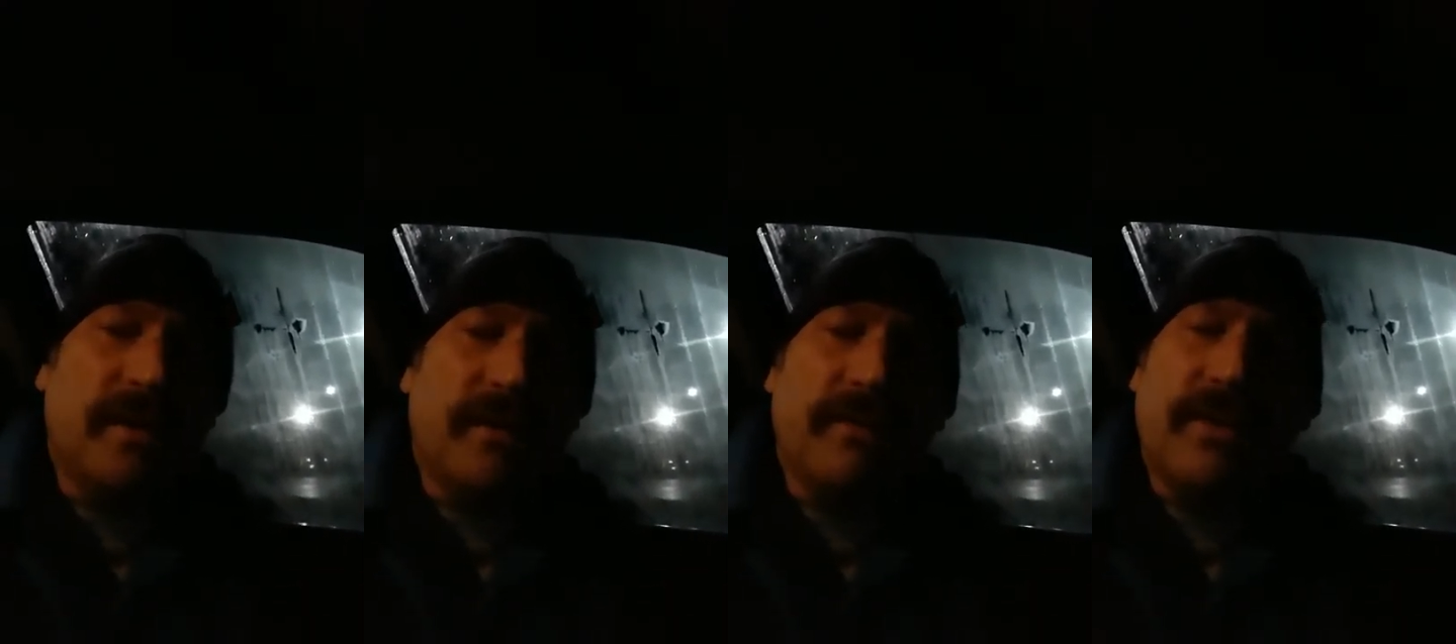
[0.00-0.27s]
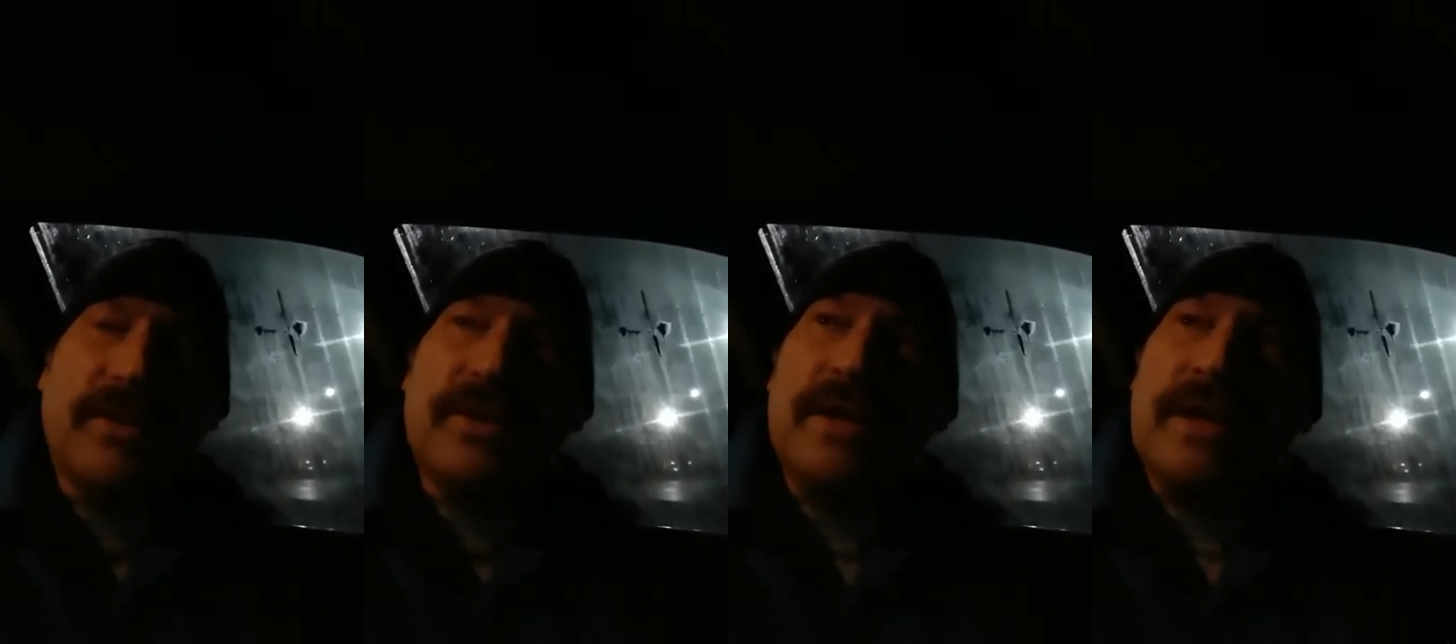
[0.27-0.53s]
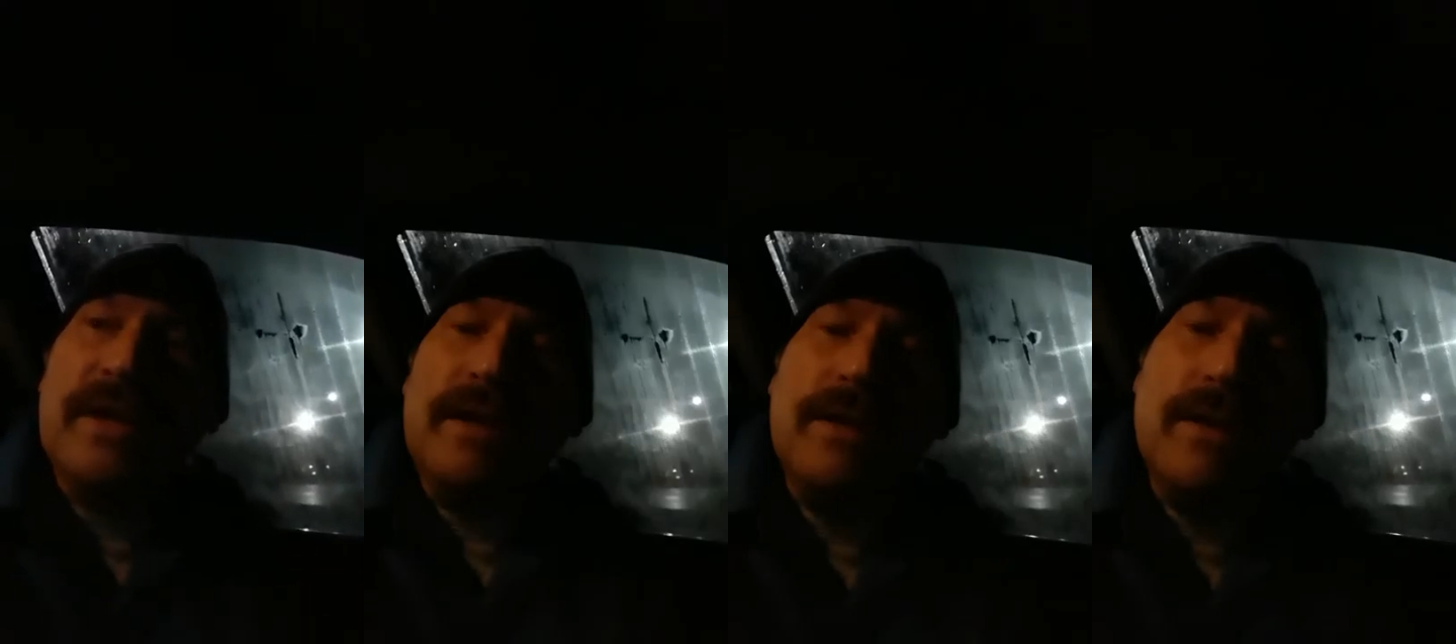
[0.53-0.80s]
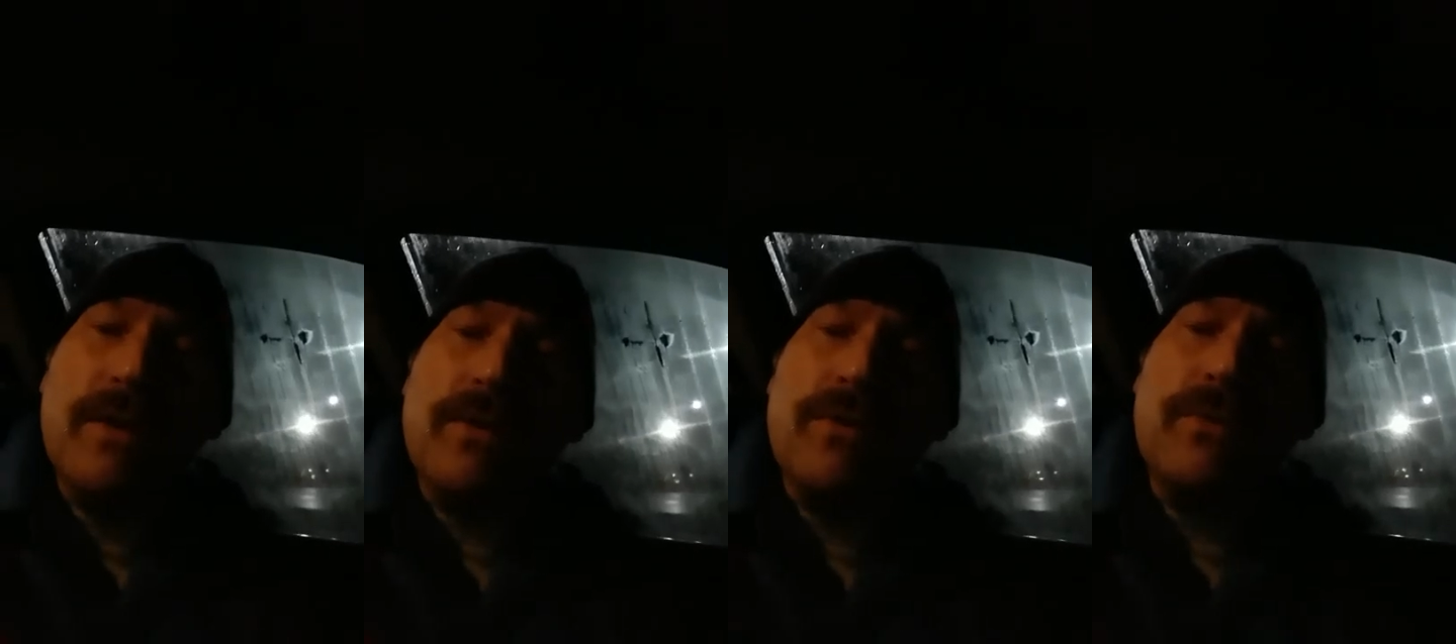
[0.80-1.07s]
There is
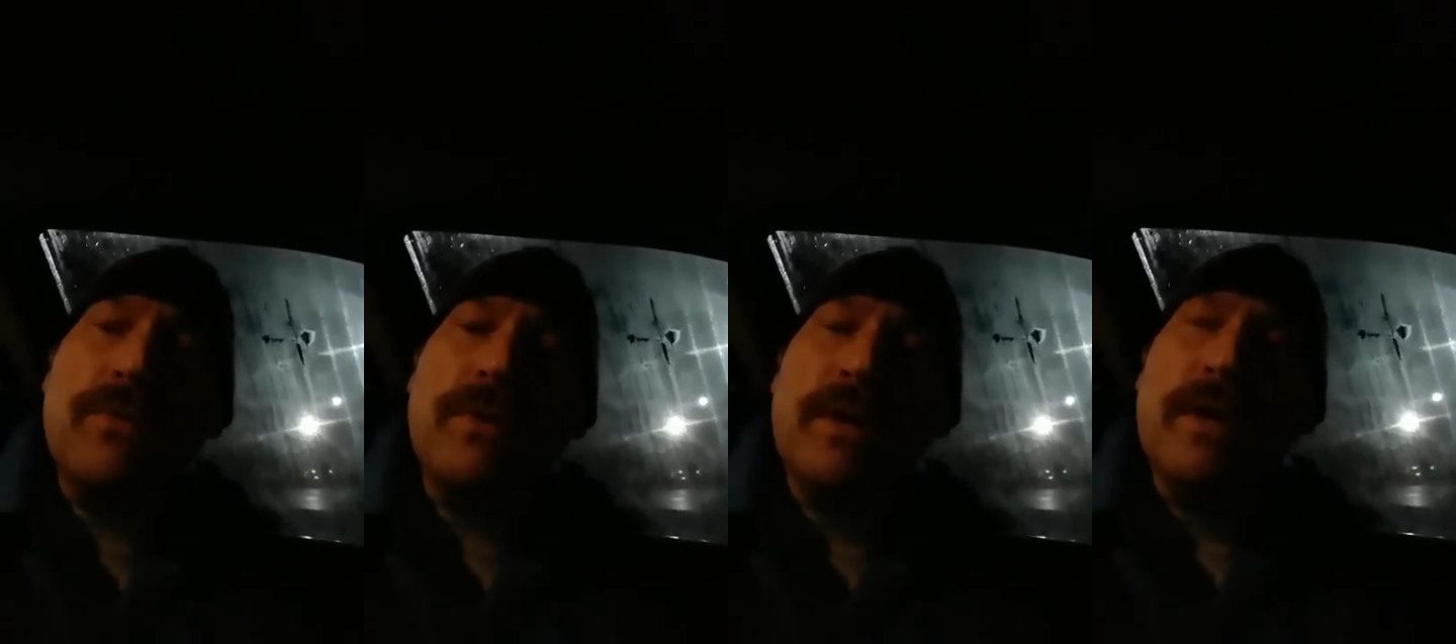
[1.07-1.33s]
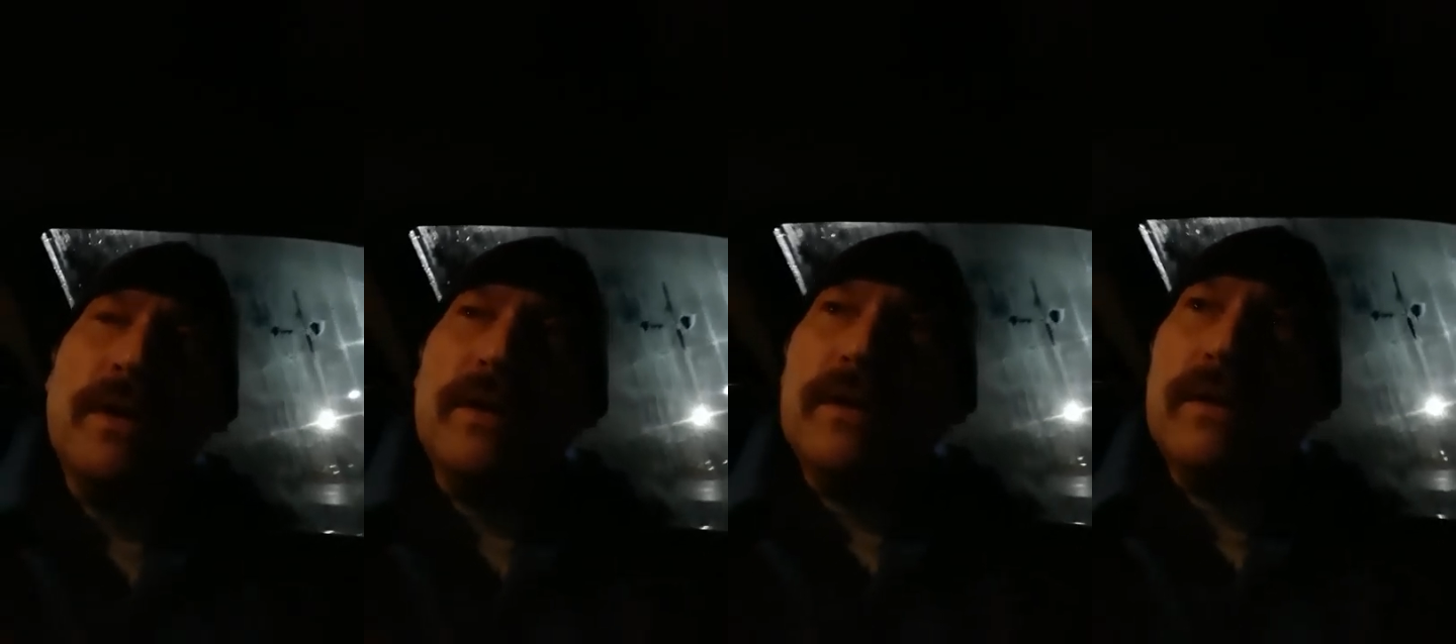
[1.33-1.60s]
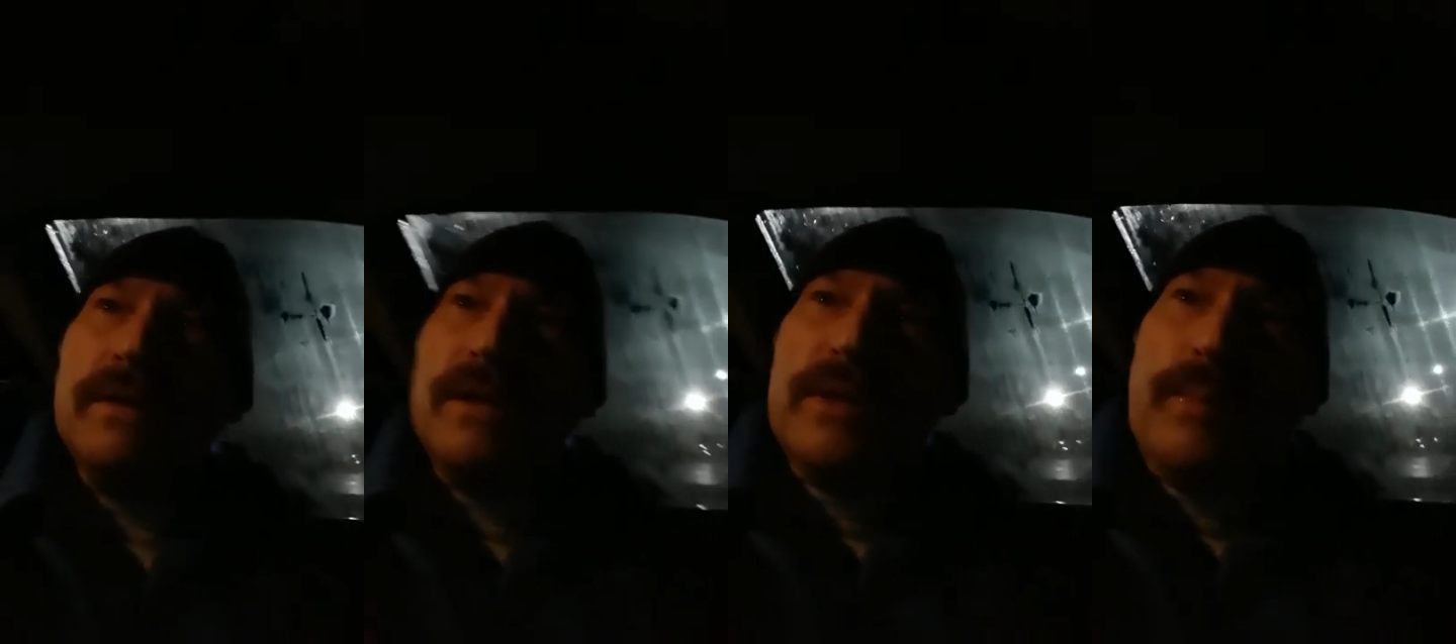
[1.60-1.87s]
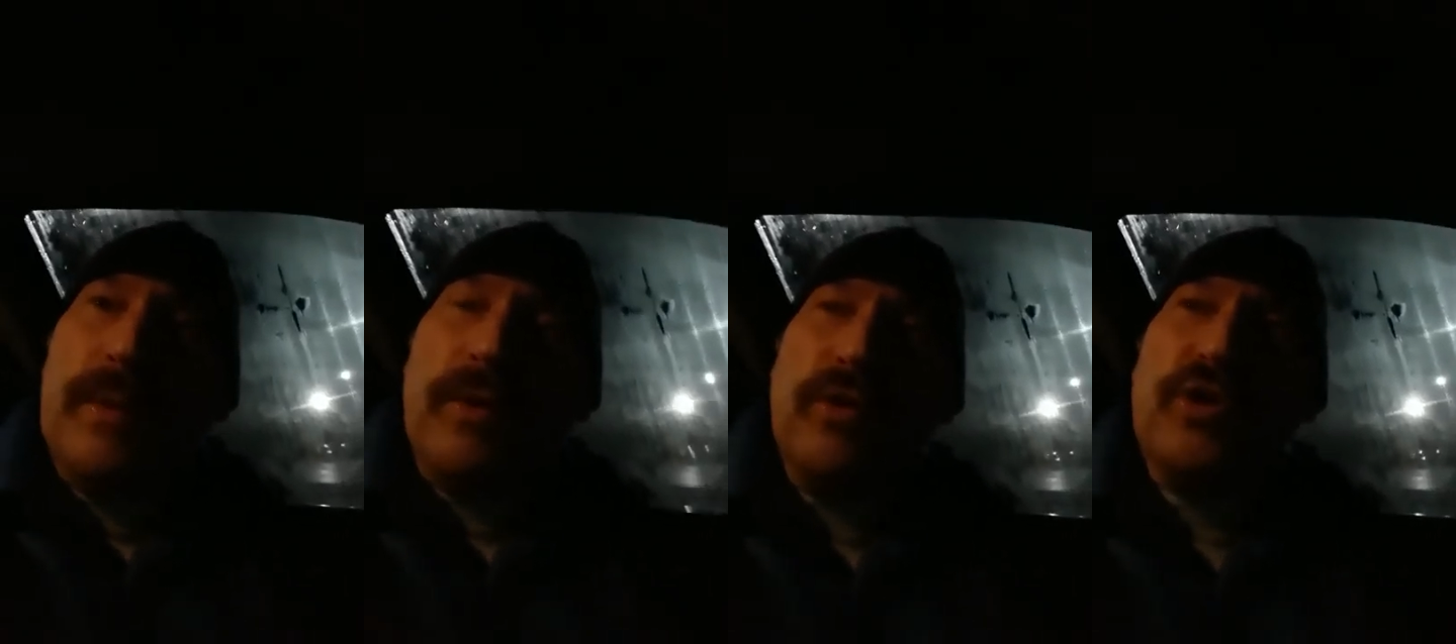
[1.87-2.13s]
no
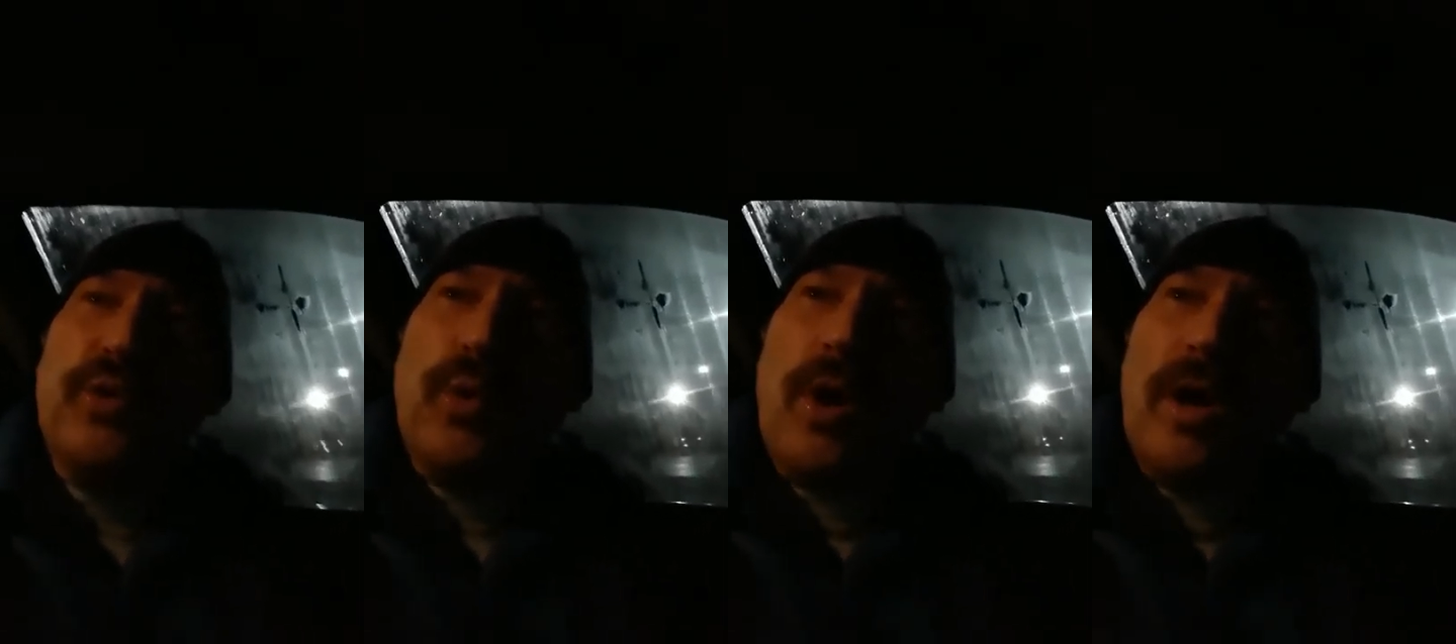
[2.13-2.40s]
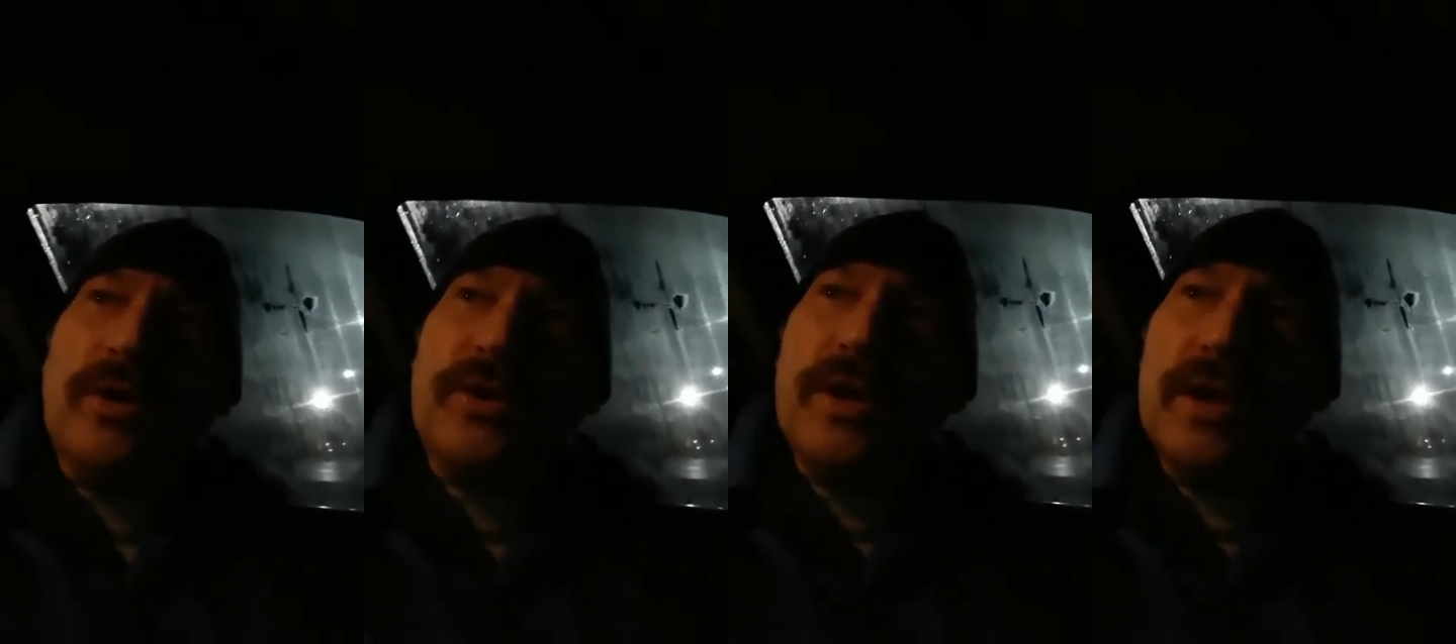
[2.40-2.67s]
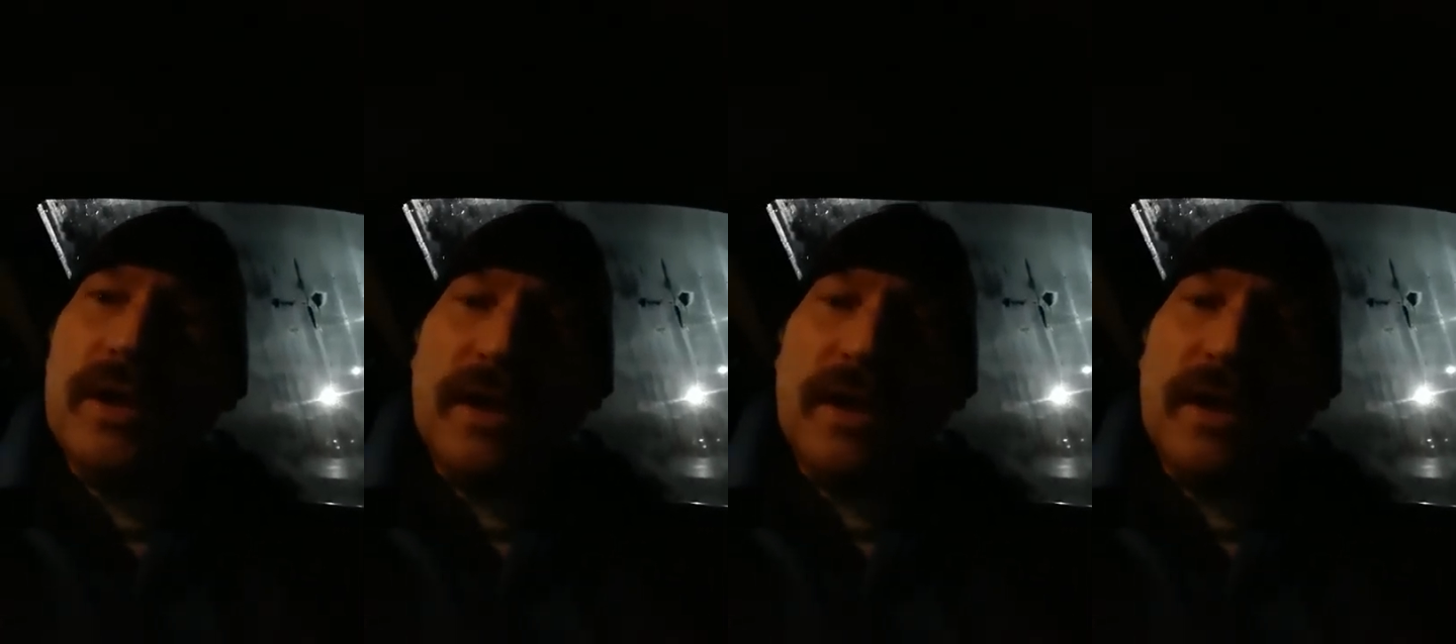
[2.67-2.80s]
spirituality